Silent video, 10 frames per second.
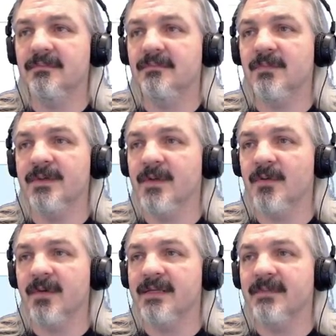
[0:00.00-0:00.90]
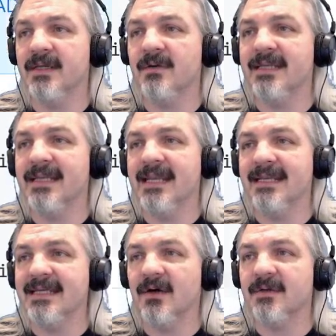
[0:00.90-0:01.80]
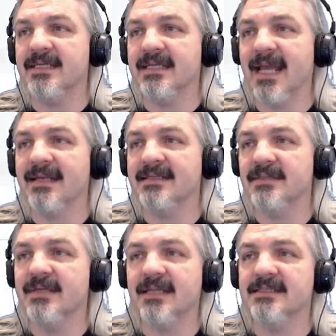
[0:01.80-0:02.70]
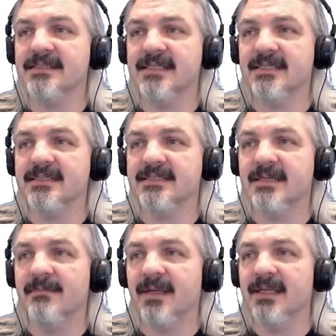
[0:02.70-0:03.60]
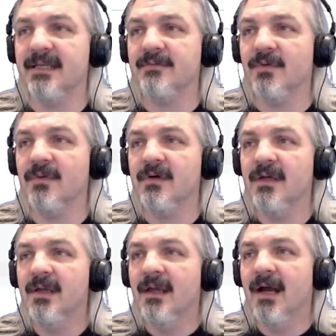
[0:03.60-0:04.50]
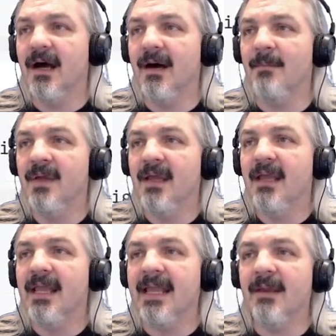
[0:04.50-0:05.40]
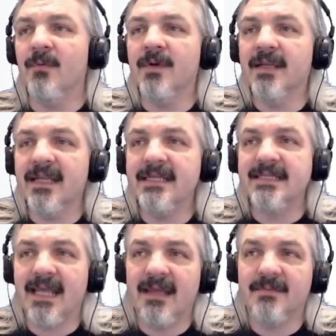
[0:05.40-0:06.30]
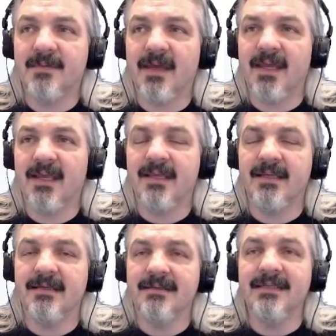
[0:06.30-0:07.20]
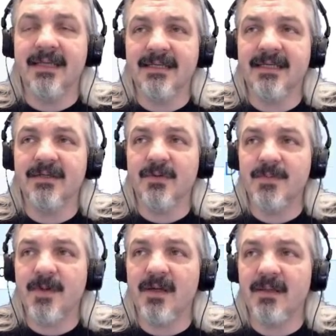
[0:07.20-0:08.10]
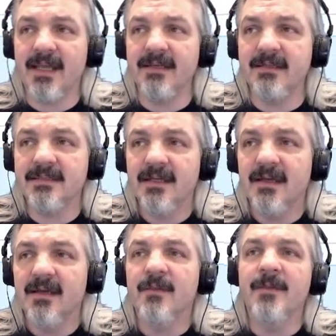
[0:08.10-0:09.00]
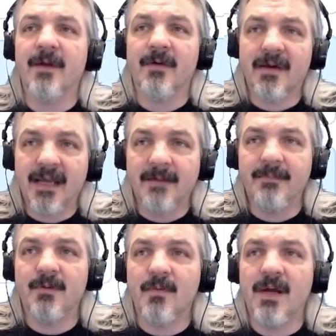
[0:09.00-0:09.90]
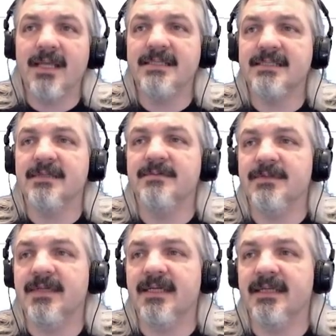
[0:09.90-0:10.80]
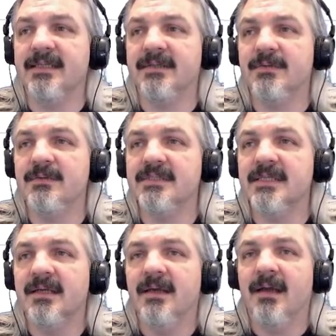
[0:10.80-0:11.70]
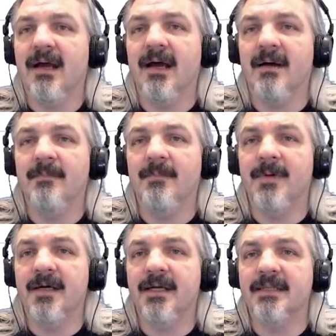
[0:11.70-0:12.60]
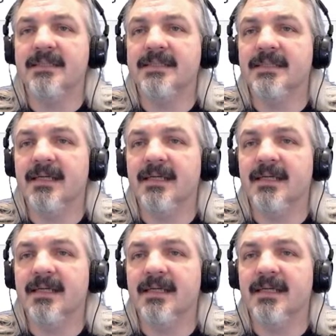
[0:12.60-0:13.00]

README or any content added to it. As you can see, it's just completely raw. It would need to have a git ignore file added. There are a couple of ways of doing git ignores. But